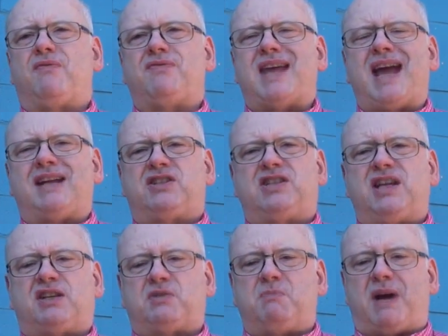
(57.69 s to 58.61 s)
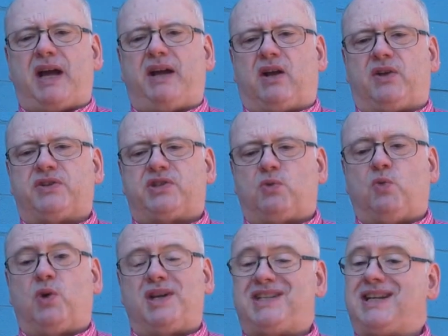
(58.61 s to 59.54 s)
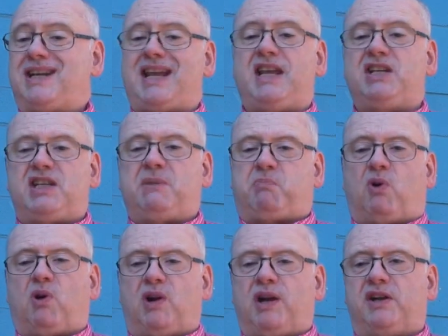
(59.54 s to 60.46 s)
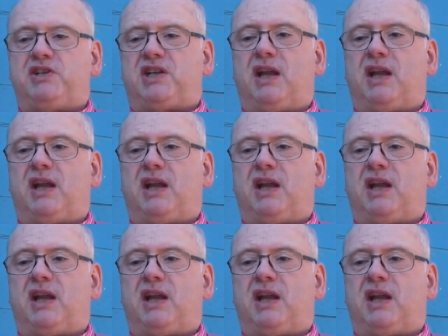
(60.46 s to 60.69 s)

that 6 miles was an easy portage,